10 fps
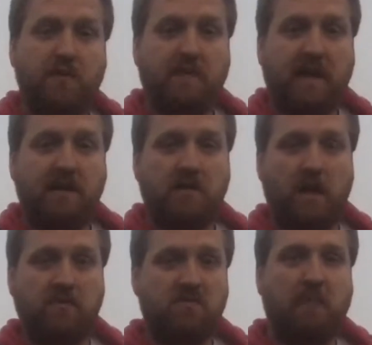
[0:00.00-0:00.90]
those
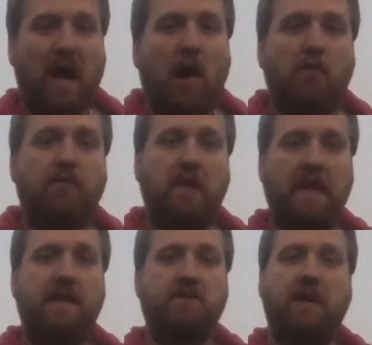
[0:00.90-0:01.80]
anti-shots, those powerful
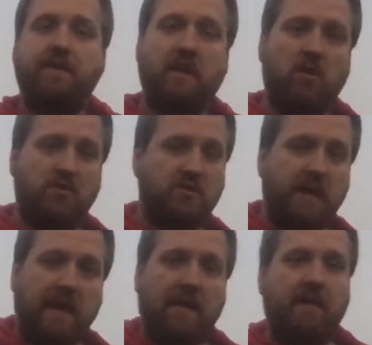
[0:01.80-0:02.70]
anti-shots that go
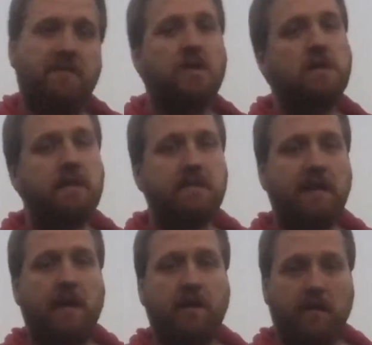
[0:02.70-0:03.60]
straight and then turn at
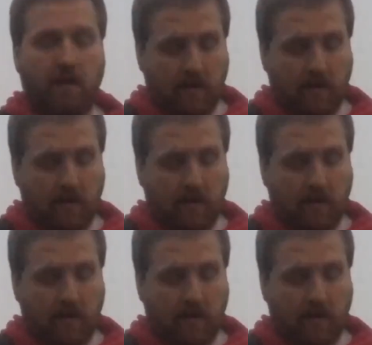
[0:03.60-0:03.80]
the end.